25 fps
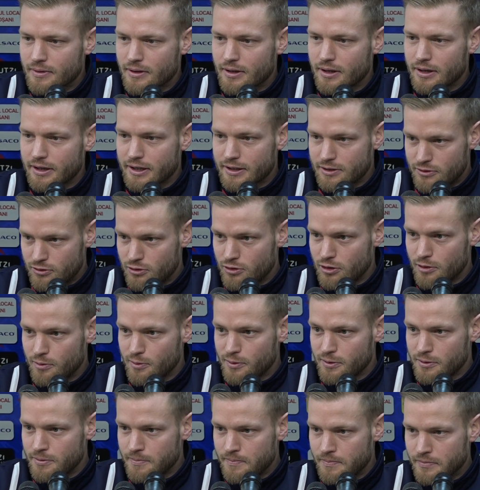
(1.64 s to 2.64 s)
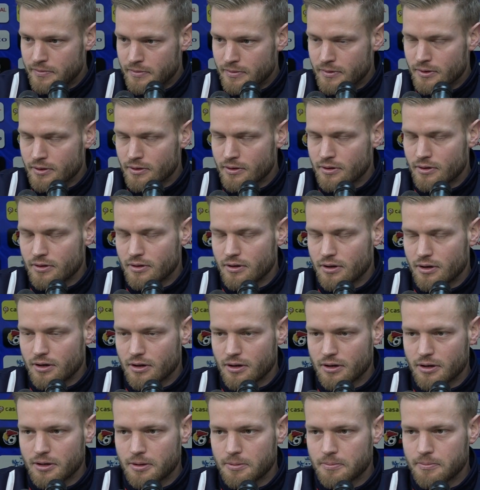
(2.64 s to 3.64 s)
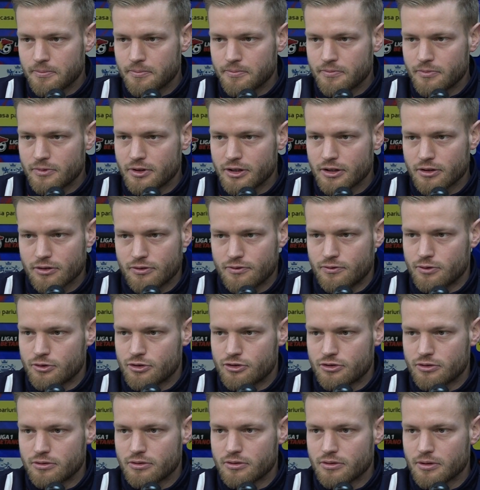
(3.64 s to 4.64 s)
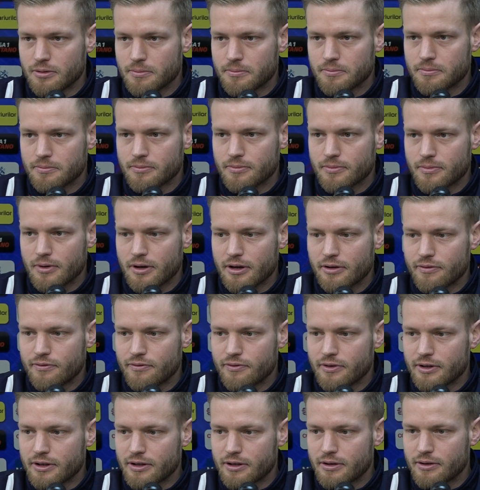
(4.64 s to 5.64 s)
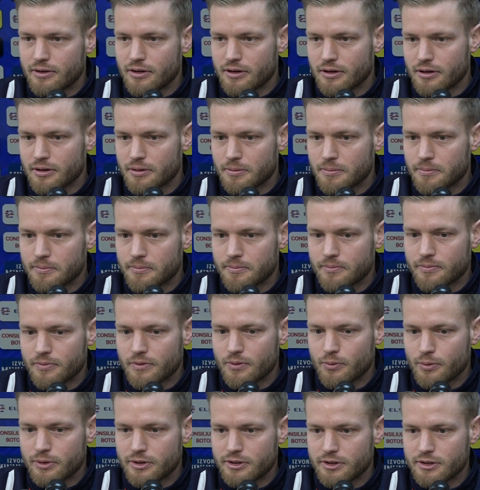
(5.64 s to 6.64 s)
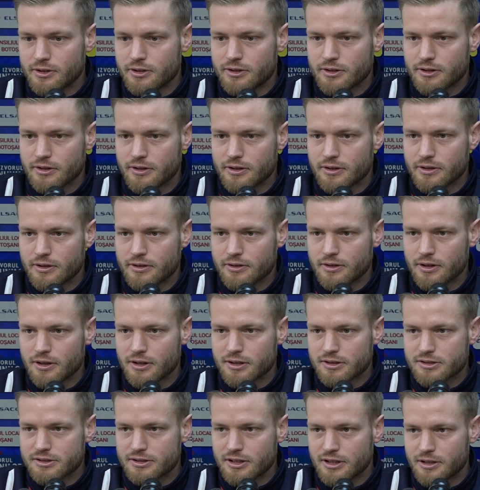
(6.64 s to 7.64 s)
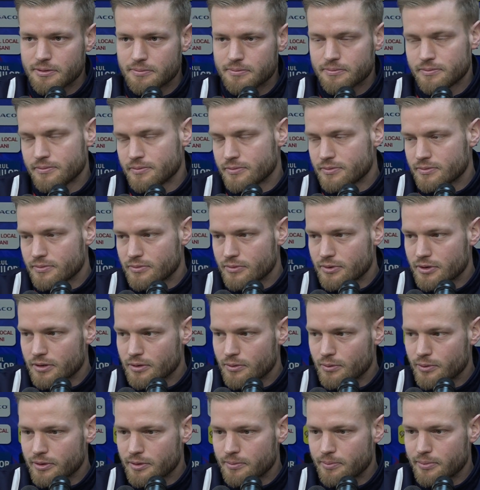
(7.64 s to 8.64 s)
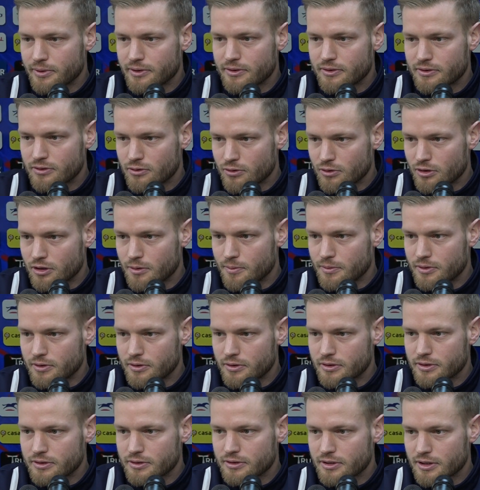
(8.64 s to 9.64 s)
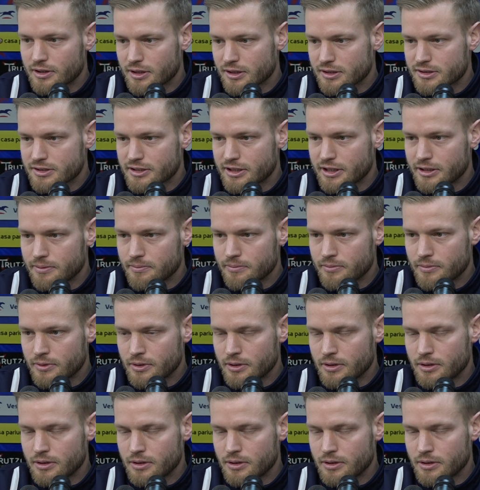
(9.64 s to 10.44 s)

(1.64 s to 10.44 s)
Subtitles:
Against Dinamo? Yes, for sure. I think we did it in the last time. Well, we beat Dinamo in the last game.